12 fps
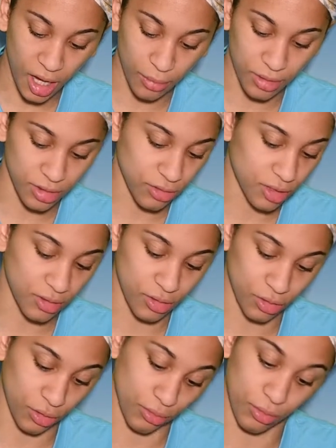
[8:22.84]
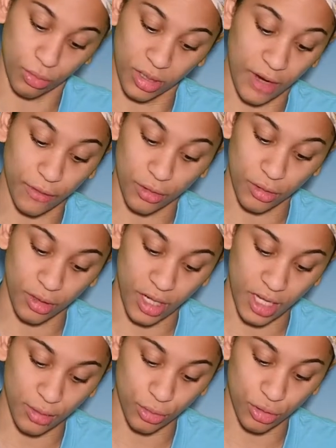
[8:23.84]
you can, or whatever
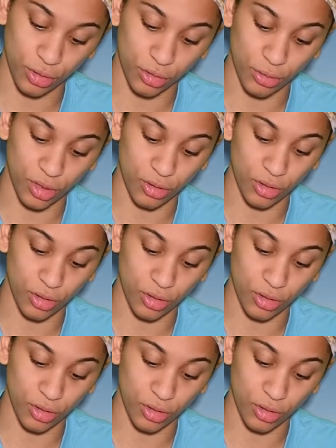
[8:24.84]
animal you're doing,